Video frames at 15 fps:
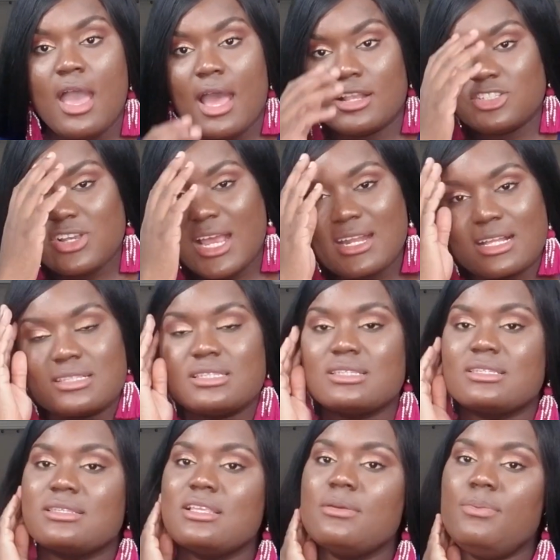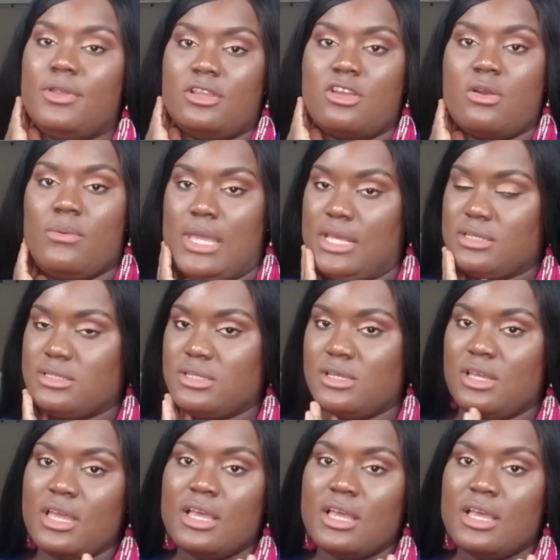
And try not to sleep in your wigs.